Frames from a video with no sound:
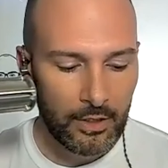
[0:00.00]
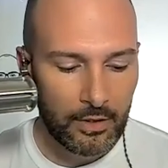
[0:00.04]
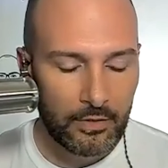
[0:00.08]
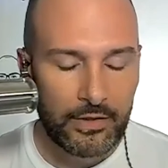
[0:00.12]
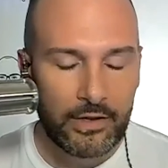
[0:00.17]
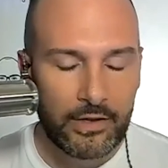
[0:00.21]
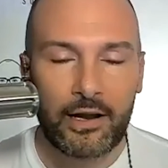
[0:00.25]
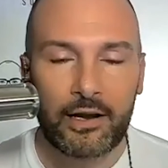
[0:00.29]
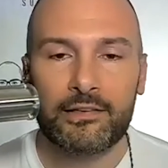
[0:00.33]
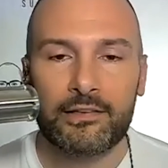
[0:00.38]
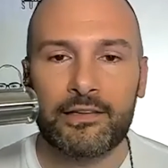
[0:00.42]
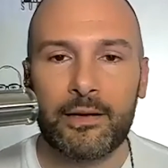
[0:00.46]

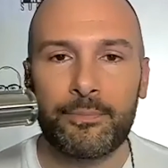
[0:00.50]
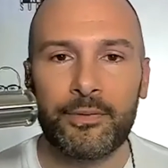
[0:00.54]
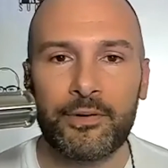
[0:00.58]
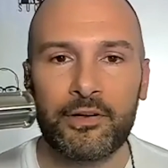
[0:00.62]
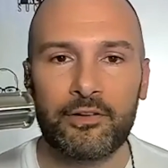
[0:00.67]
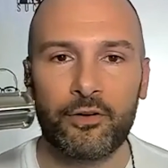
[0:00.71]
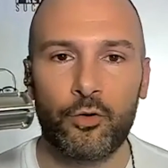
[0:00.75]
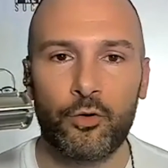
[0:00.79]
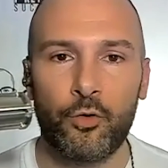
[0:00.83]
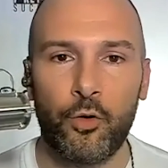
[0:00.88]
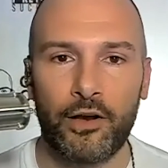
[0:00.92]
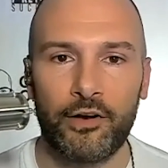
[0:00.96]
the next step is
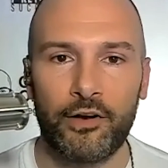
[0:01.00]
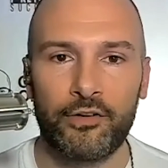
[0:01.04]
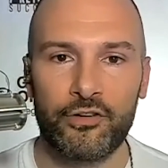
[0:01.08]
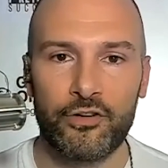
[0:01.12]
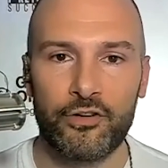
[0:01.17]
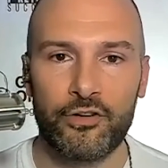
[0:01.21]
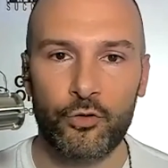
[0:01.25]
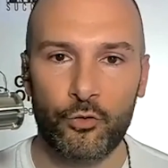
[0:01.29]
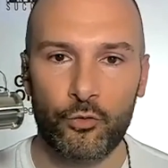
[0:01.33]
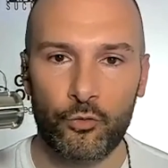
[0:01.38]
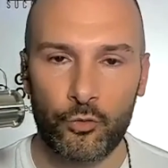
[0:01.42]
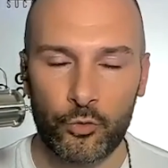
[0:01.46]
to
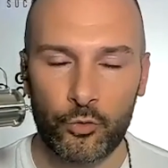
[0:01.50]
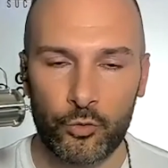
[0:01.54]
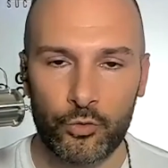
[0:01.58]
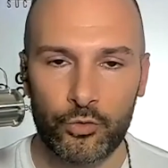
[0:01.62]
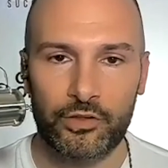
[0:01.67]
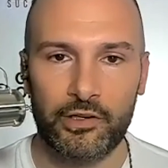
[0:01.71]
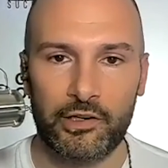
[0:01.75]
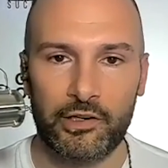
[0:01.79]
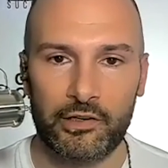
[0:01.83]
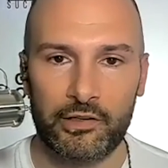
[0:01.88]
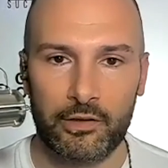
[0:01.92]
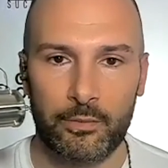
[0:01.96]
question your
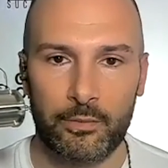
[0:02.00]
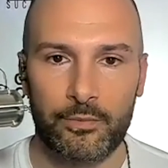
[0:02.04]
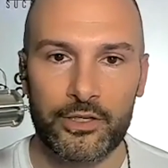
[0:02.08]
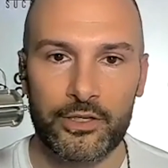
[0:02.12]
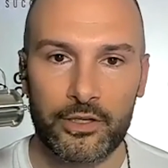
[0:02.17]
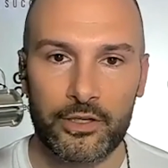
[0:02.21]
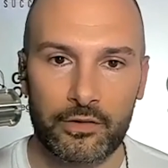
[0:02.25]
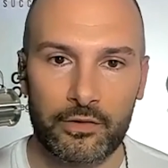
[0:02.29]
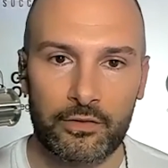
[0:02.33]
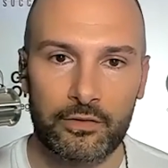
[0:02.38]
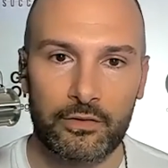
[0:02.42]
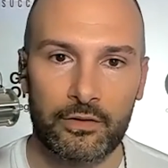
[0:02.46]
rules and
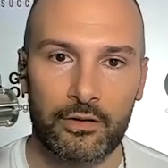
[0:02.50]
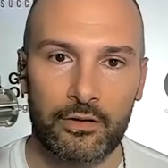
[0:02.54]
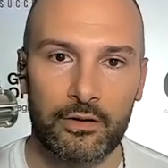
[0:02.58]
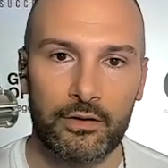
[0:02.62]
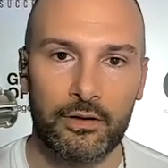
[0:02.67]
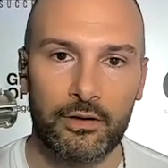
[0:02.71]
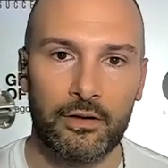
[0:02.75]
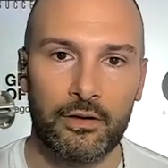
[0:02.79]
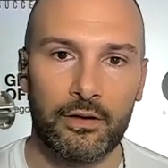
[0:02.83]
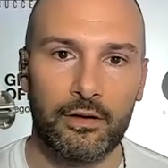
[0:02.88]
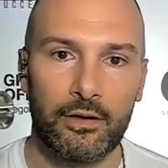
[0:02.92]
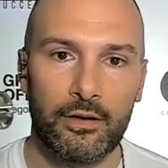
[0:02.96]
assumptions.
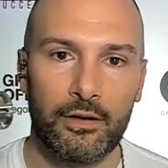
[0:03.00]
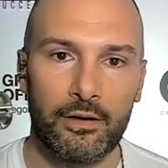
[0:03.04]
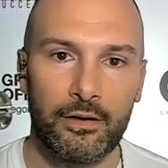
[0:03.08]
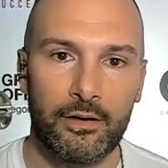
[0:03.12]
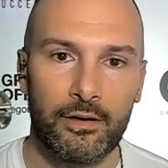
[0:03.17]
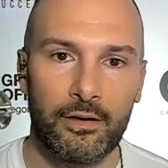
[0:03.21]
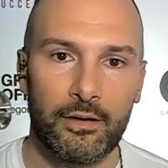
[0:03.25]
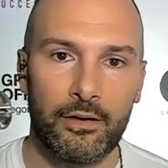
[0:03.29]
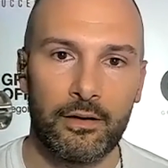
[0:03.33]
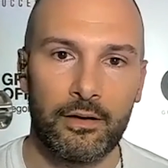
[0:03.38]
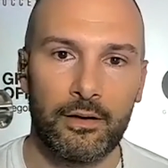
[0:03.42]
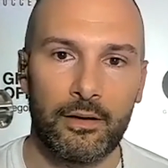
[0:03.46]

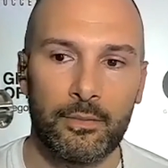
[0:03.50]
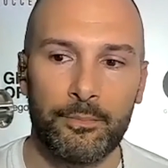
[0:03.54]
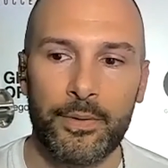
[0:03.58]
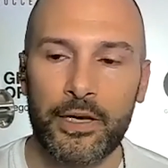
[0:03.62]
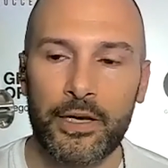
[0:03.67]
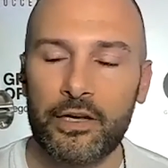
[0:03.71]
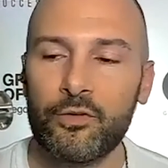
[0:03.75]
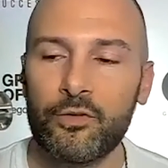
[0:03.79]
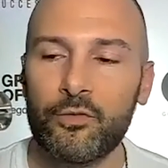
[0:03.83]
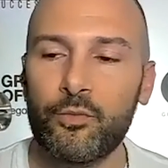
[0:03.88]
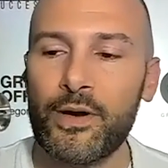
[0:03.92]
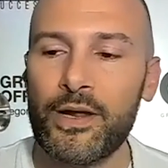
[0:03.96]

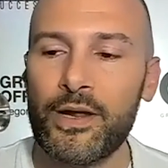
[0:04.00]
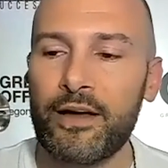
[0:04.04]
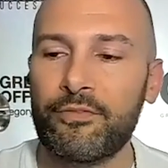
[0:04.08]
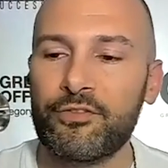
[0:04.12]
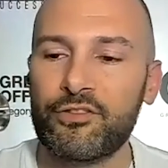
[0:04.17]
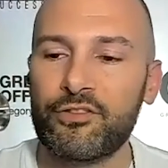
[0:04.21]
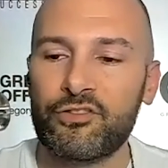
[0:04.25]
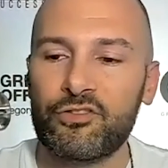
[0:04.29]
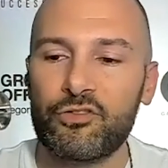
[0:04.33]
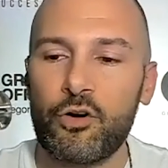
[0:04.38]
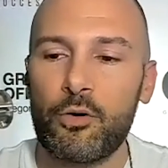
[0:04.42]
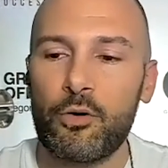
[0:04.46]
Because we have
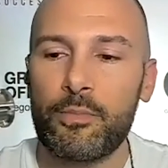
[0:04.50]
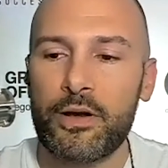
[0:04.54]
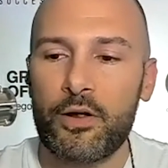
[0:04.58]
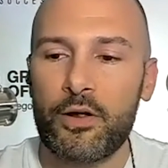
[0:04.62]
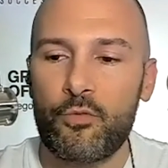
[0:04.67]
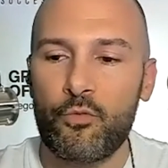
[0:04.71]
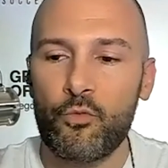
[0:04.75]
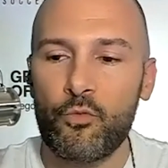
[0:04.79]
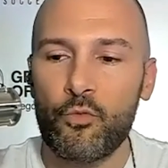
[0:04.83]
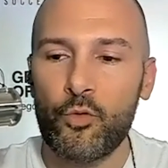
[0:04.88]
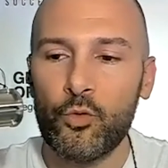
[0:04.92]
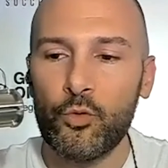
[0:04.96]
so many
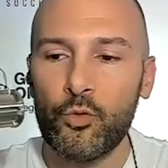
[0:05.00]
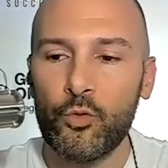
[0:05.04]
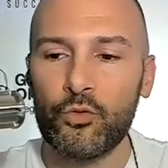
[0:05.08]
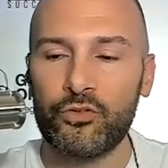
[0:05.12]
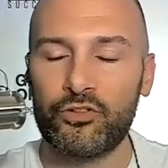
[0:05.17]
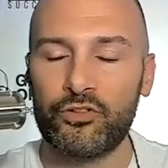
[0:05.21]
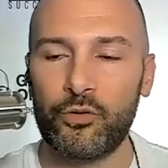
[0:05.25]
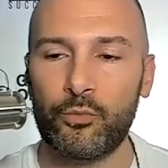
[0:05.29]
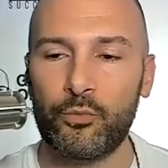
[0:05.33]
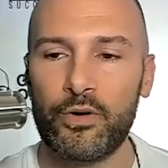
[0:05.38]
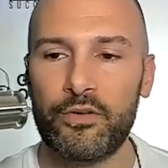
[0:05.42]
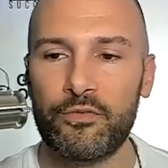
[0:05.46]

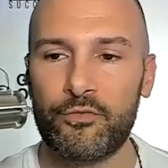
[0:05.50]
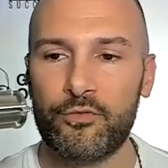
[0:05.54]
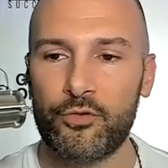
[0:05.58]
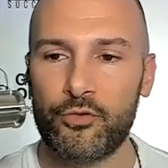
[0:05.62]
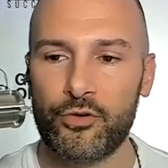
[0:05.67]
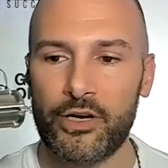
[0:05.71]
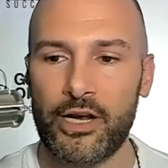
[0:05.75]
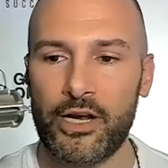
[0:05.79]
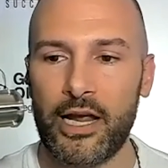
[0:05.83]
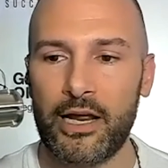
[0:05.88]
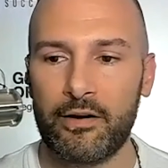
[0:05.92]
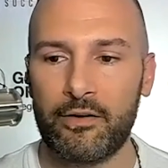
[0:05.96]
rules that we've
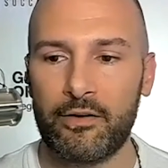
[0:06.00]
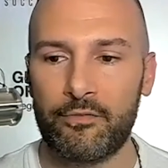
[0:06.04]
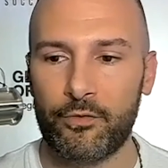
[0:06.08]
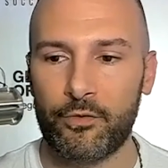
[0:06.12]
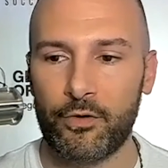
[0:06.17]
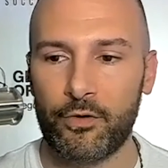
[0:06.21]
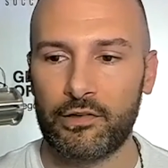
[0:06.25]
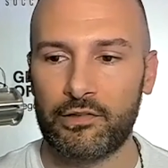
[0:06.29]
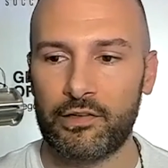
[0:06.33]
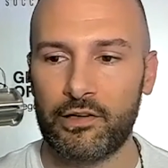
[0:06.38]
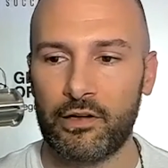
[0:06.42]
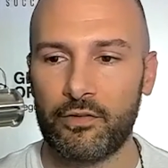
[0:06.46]
created
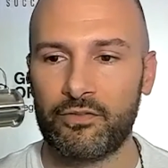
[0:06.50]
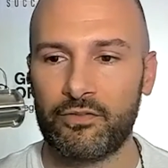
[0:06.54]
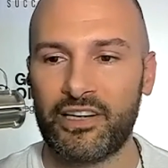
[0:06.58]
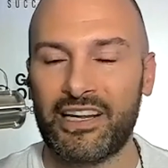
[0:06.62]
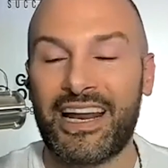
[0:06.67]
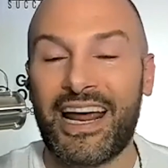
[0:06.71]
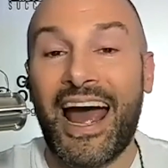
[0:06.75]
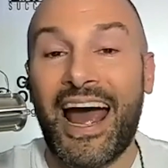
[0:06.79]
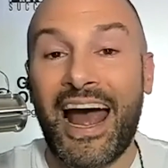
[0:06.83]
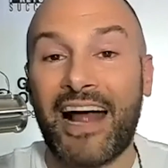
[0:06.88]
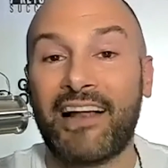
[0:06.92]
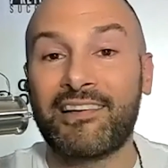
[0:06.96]
for ourselves. It
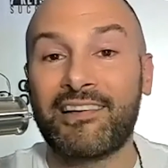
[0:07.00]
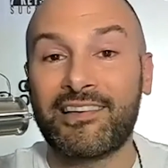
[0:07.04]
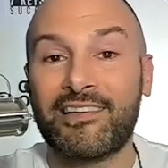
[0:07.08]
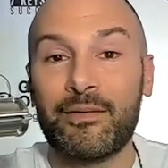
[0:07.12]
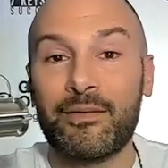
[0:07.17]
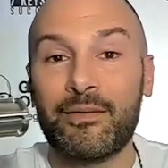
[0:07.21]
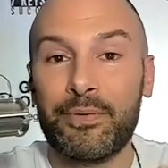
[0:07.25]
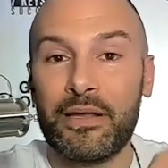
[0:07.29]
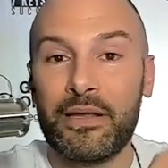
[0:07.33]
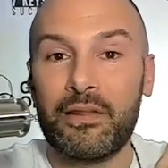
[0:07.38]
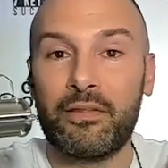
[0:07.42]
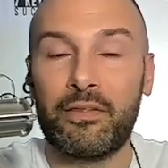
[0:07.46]
has
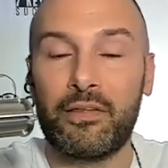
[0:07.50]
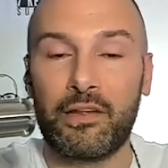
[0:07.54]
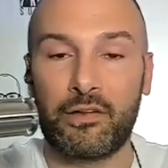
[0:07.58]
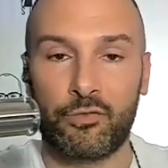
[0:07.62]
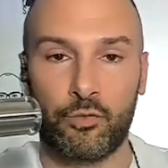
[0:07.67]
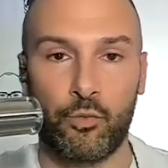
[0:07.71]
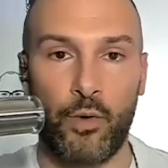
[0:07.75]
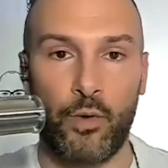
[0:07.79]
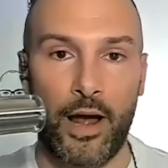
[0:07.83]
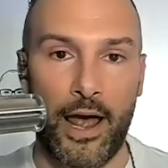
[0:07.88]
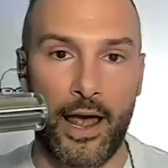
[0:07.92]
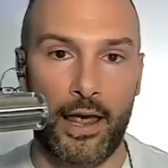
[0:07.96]
to be
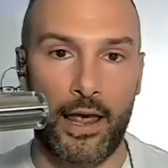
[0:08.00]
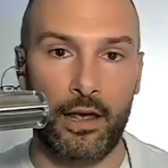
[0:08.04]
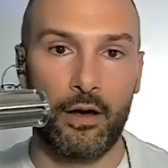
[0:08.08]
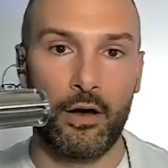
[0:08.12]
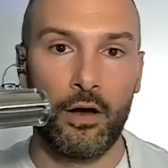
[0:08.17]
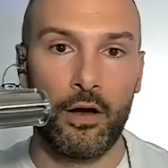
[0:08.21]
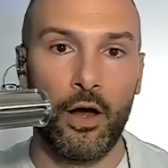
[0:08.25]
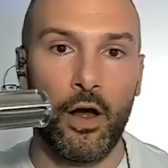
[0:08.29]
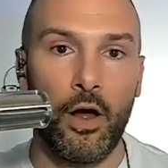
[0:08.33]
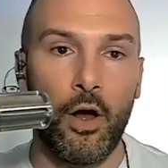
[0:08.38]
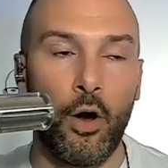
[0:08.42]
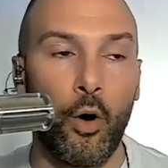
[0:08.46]
this way,
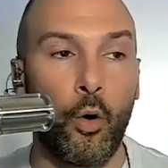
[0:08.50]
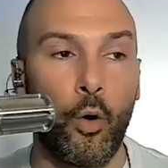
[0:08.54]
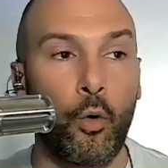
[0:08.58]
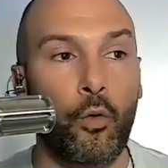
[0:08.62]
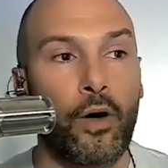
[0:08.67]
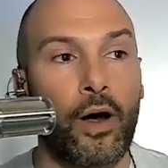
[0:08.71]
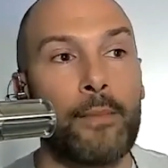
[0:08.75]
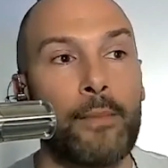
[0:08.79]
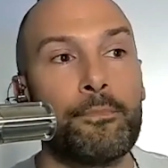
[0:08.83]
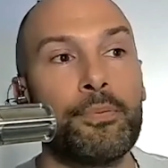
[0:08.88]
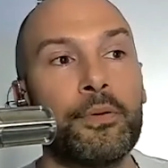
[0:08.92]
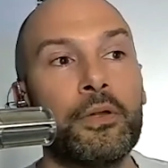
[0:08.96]
or
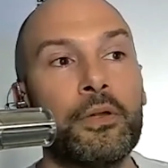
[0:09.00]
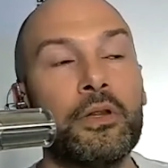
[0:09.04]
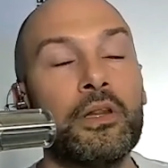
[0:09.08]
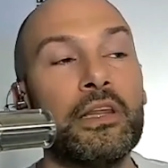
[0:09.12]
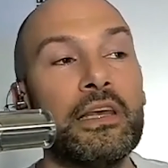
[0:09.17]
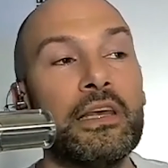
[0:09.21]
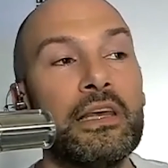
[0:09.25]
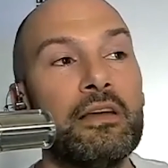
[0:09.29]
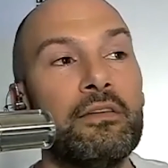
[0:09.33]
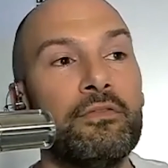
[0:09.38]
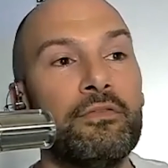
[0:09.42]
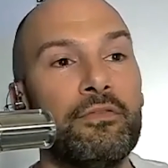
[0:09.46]
I
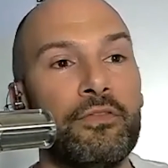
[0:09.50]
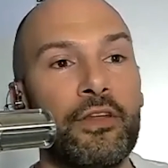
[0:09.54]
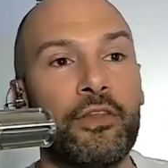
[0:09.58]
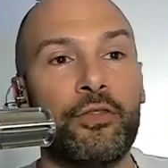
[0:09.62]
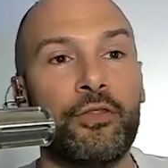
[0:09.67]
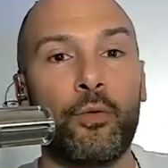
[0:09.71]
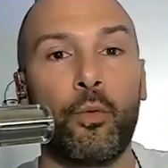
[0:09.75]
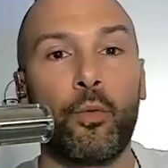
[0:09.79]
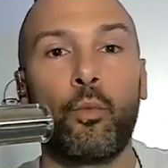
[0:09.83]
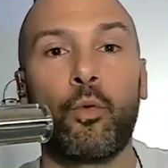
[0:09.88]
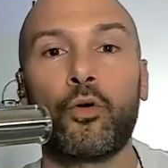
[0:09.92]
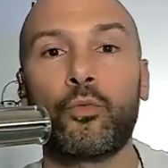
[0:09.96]
believe that
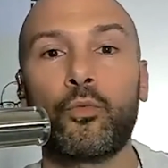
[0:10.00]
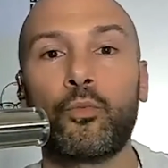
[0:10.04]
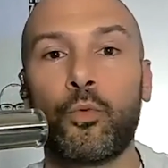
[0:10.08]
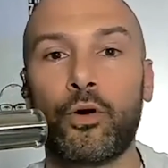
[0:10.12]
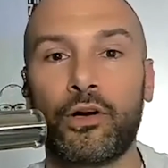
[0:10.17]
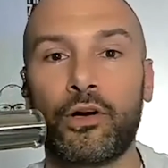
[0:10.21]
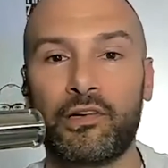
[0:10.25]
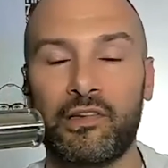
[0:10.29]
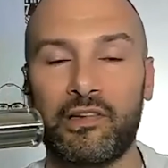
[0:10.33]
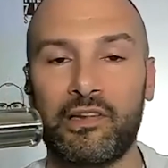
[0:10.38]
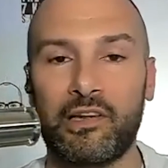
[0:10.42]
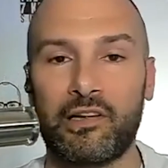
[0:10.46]
the world mm -hmm.
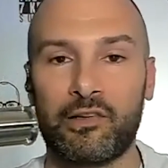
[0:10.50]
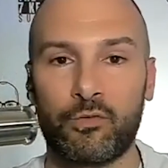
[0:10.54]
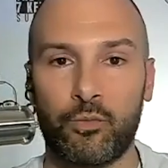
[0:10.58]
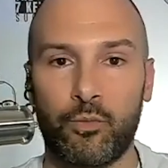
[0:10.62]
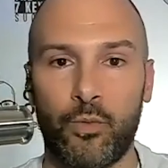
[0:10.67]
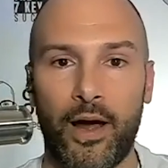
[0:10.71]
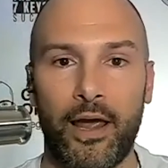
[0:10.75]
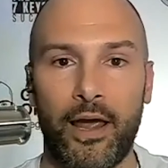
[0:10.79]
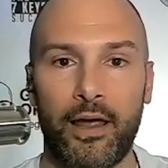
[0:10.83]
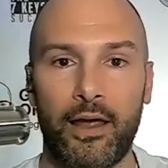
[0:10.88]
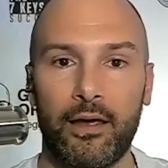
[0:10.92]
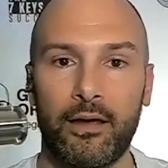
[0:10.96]
works mm-hmm. this
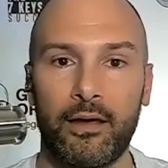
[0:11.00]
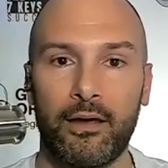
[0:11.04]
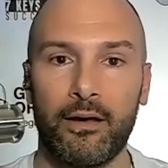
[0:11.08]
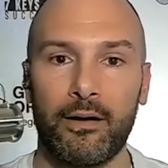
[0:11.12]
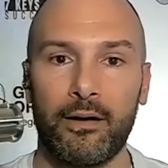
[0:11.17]
way.